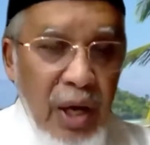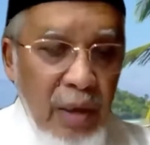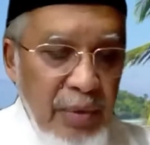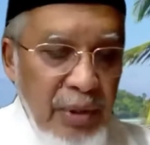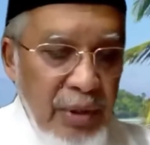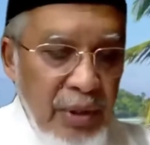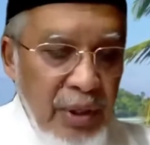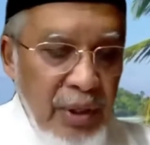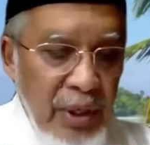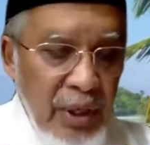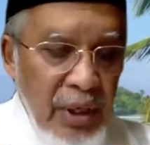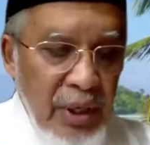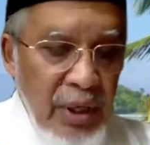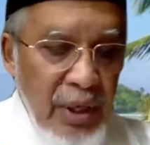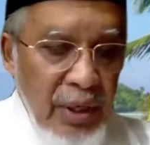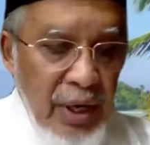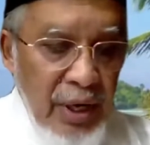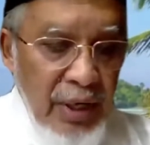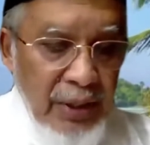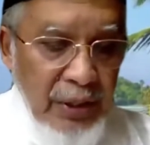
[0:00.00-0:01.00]
Amin
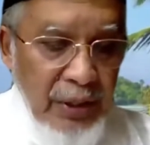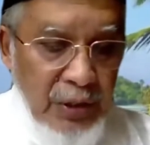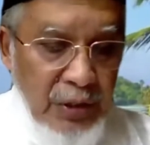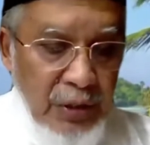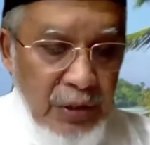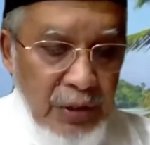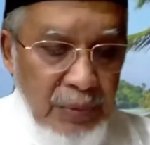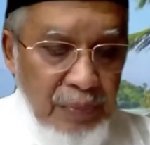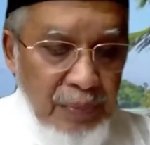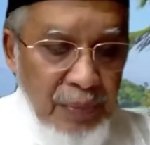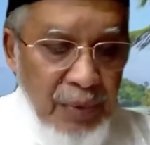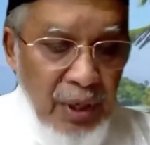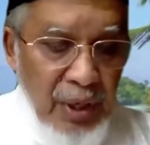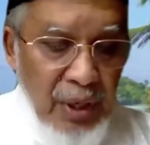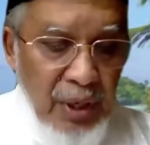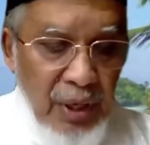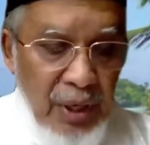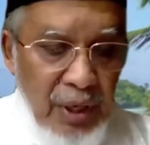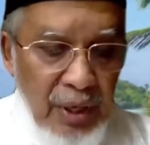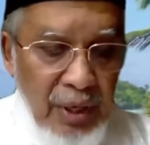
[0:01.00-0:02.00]
Rais.
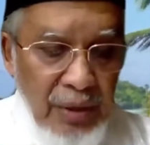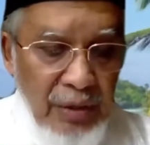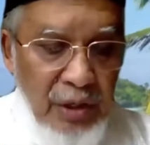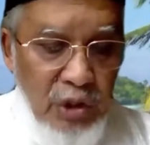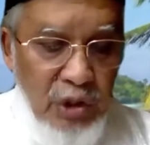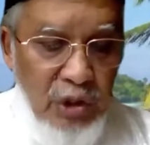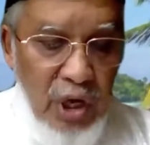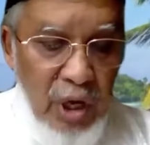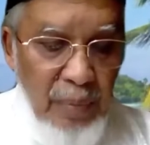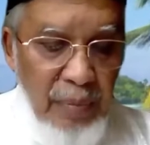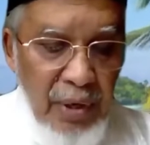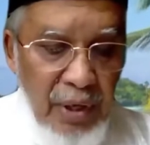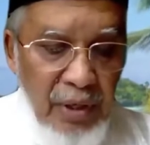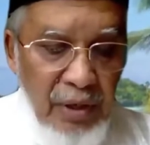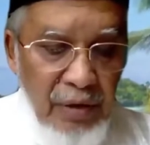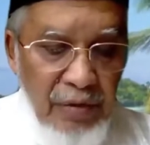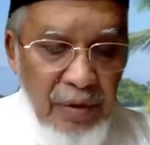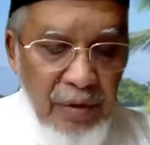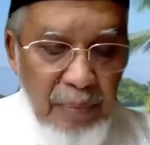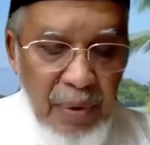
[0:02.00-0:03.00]
The
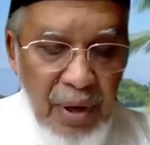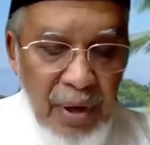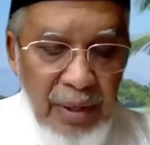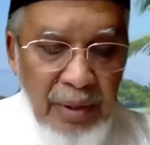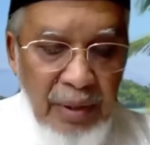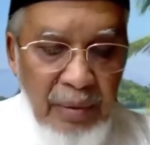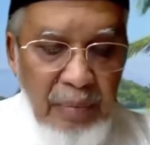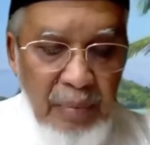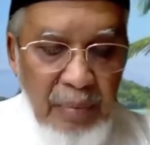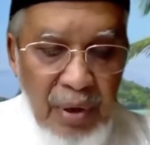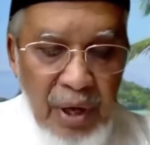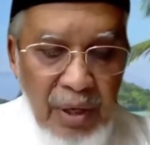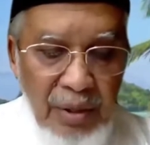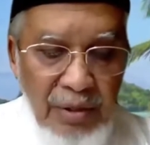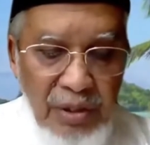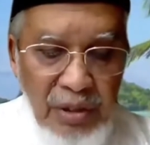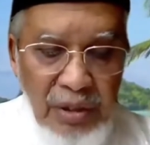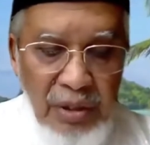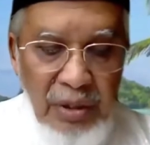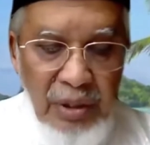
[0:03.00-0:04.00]
chairman of the PAN
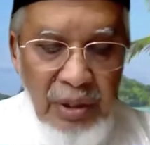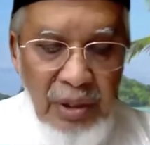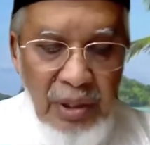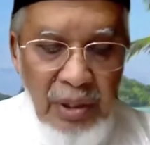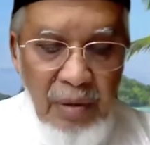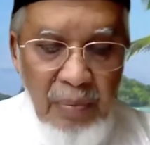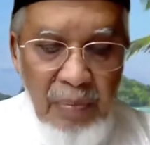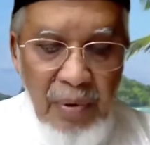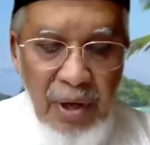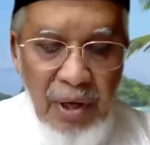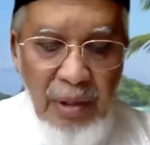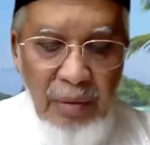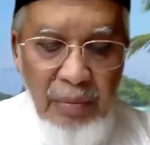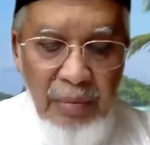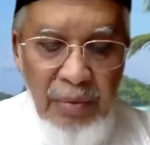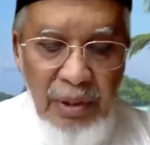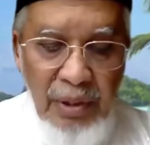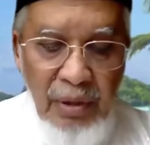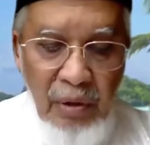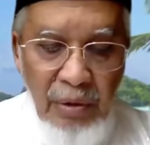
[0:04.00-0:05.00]
party in the
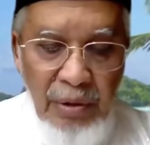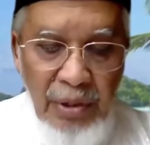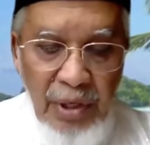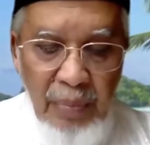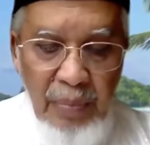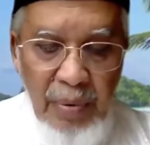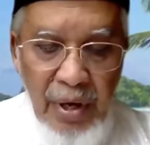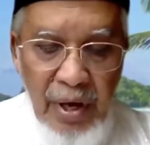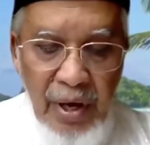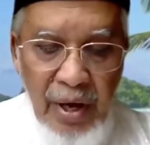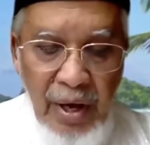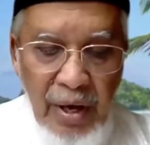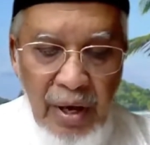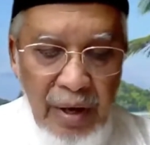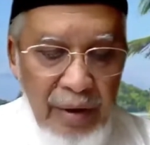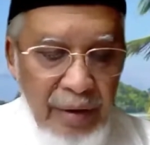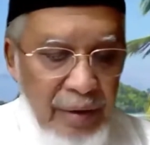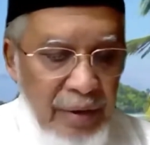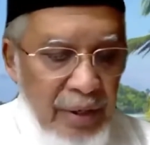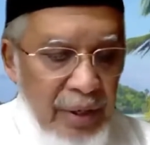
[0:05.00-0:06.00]
parliament, or
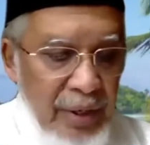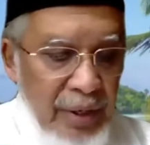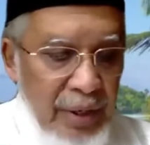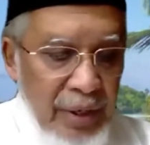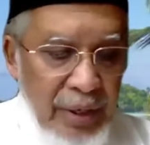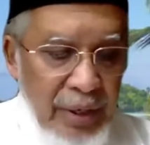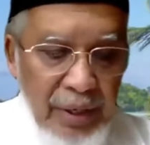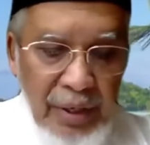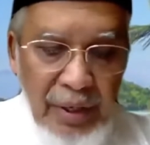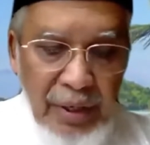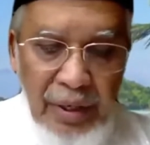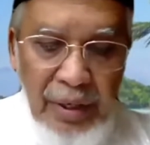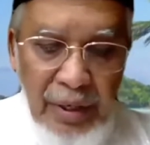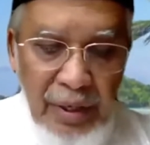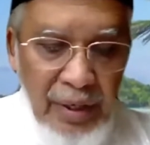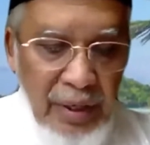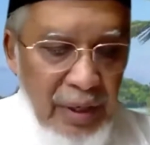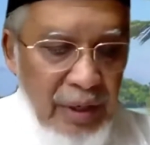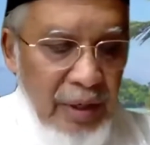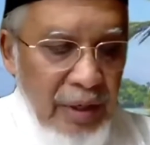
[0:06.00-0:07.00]
DPR,
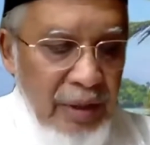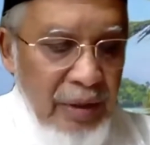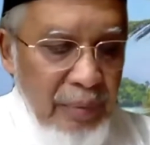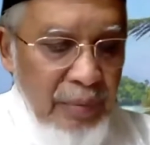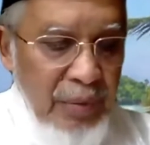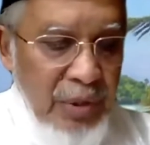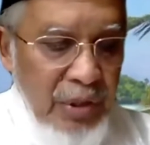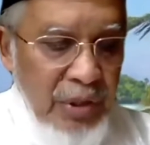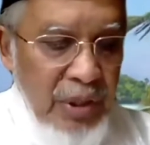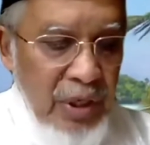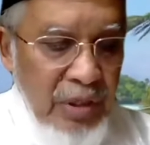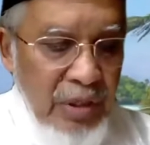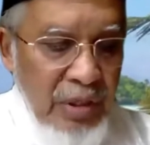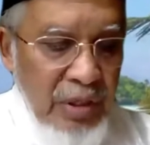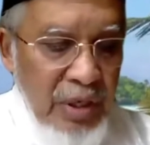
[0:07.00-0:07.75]
Mr.